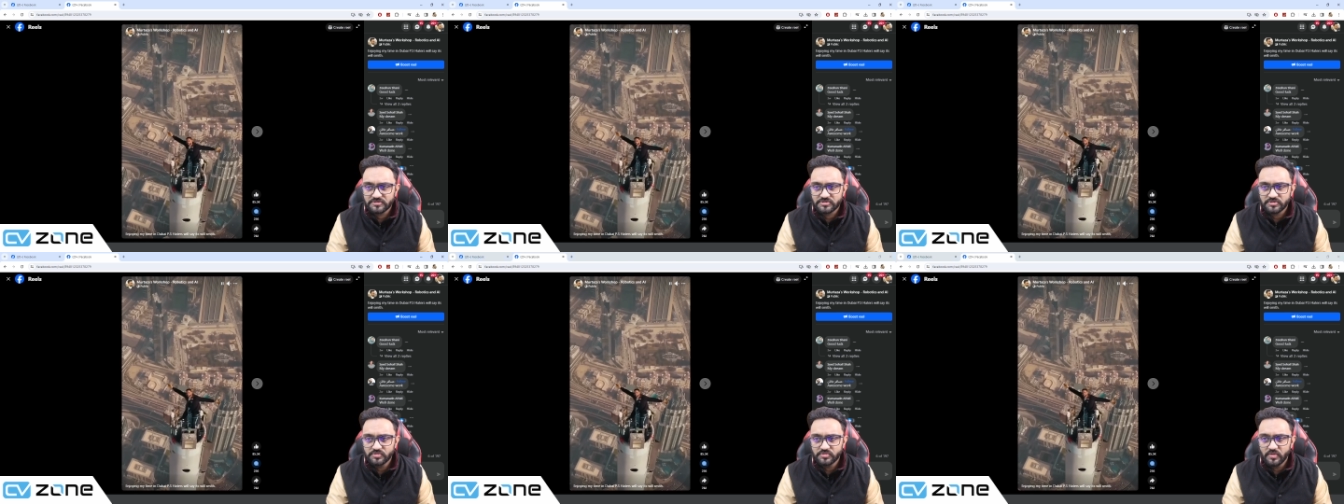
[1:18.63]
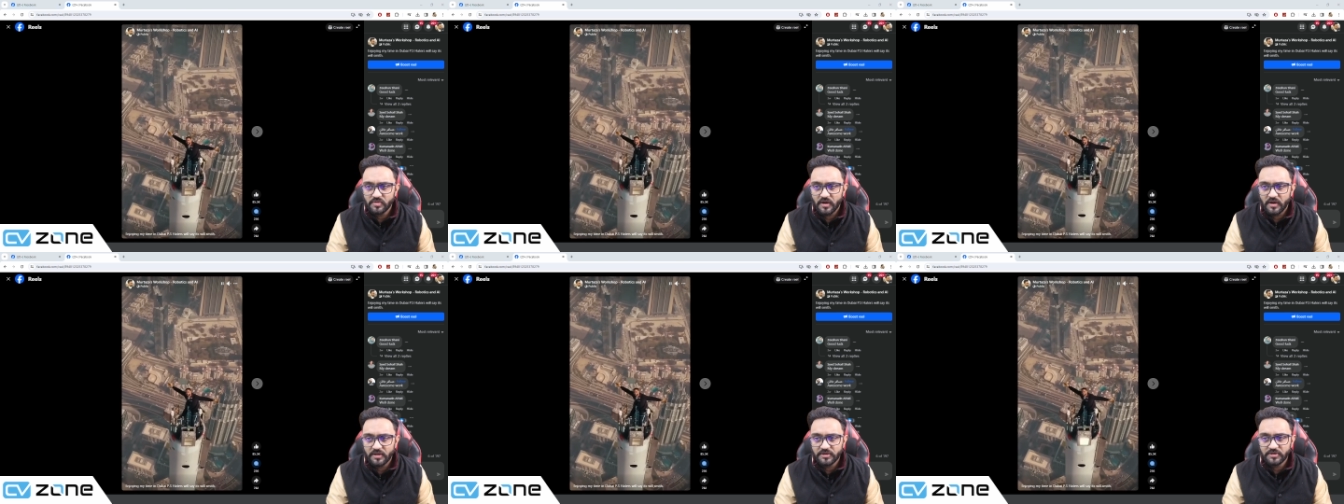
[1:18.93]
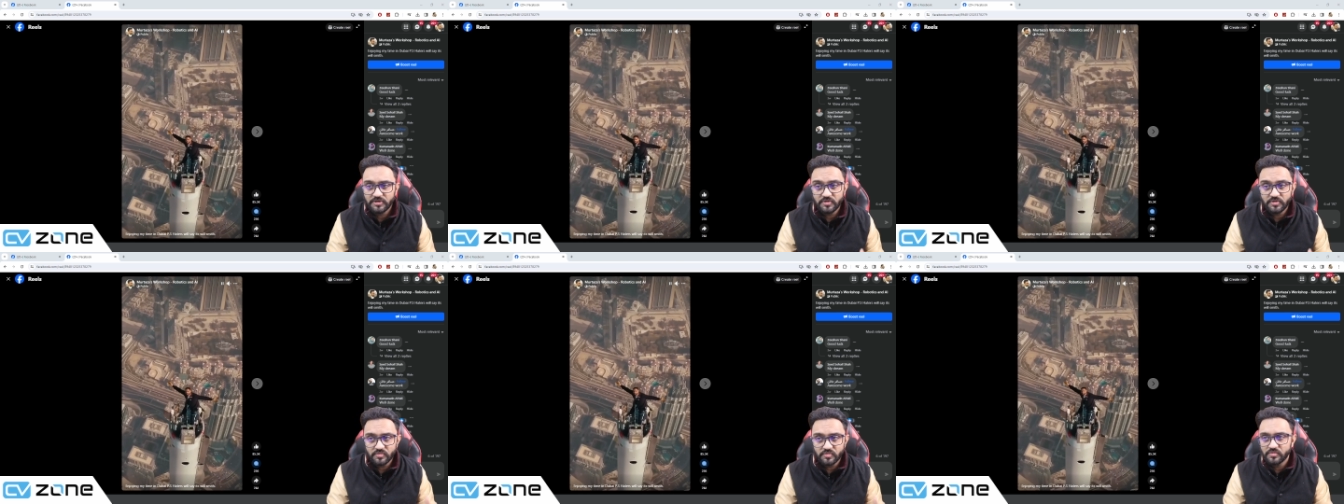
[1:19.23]
to a
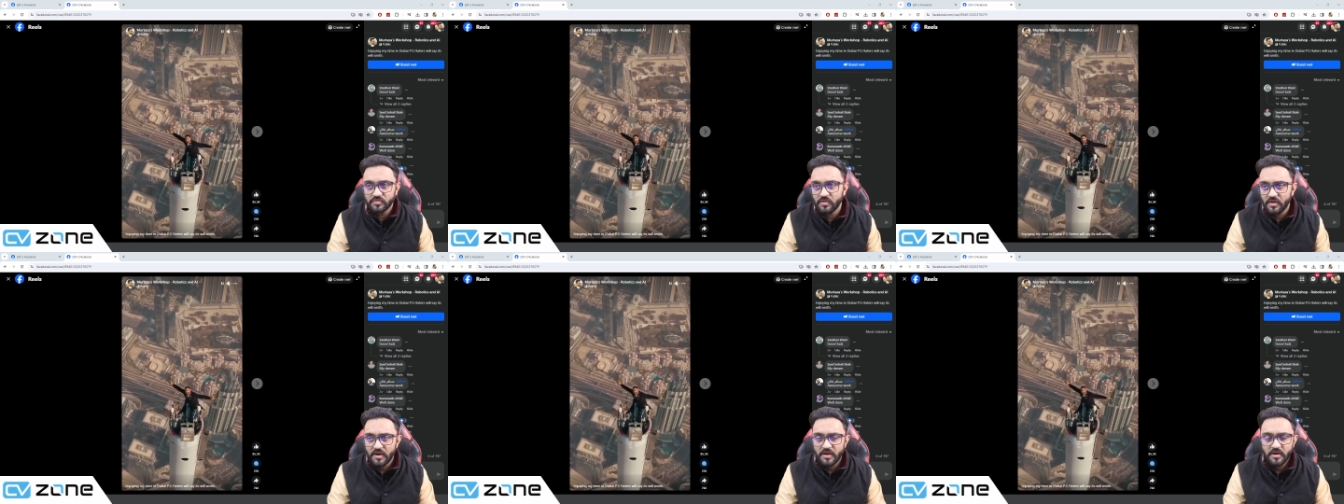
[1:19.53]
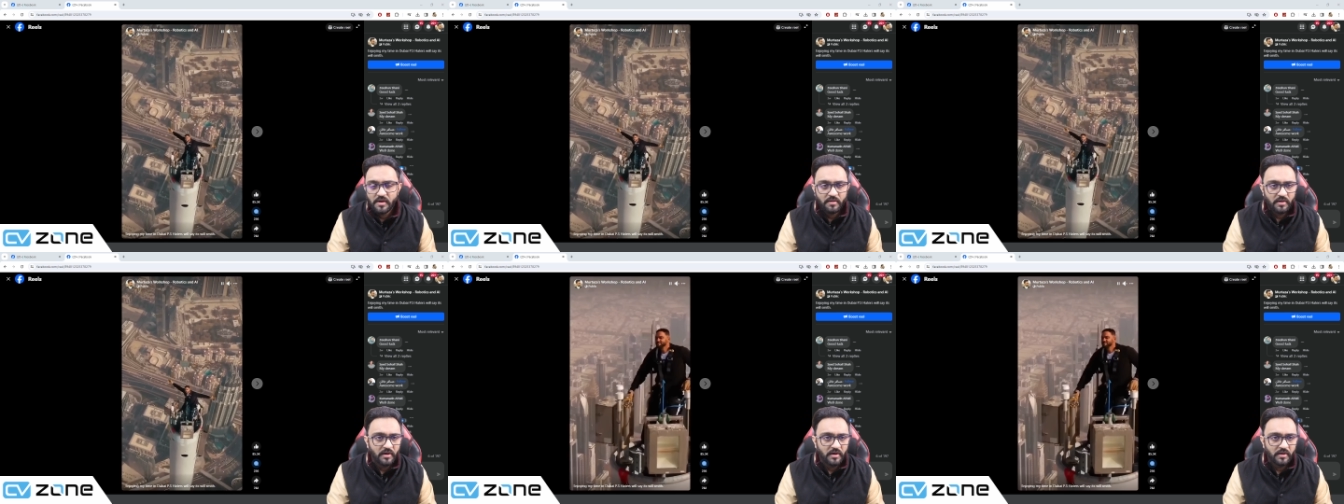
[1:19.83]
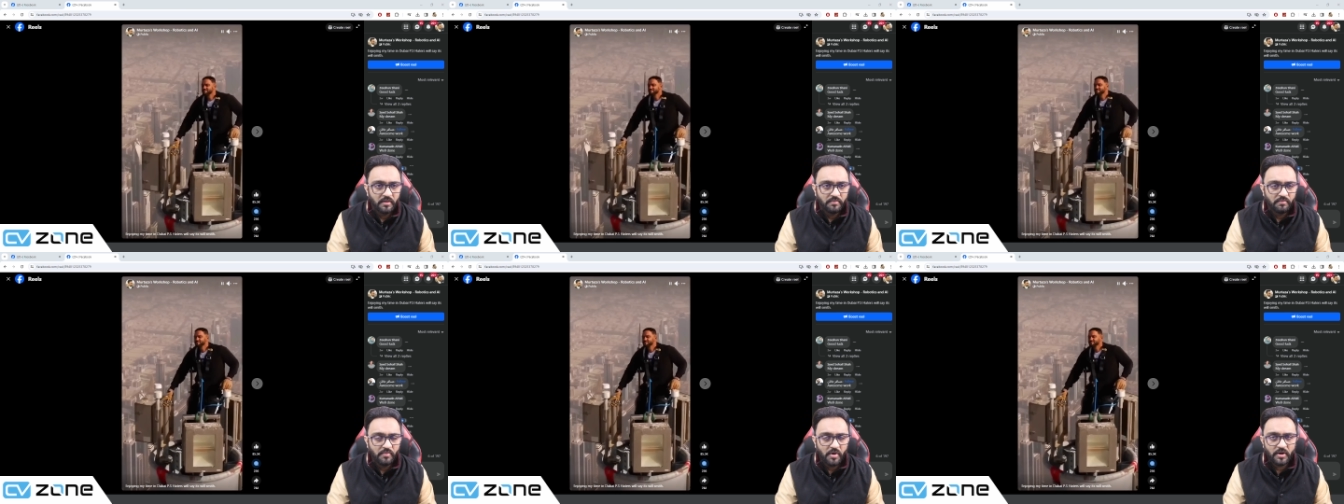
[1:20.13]
new
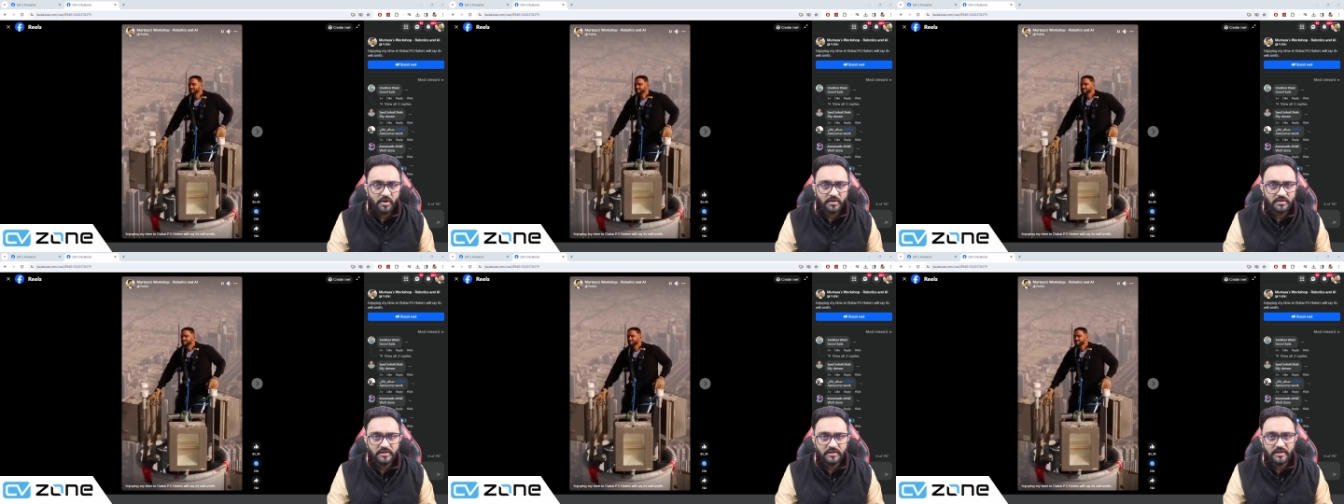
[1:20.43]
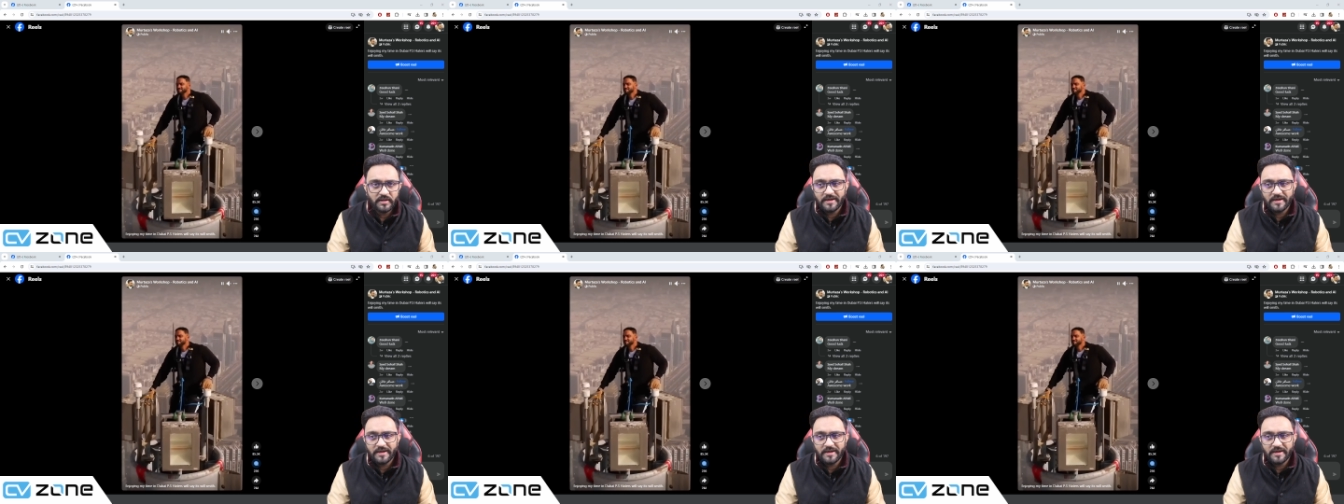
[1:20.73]
model,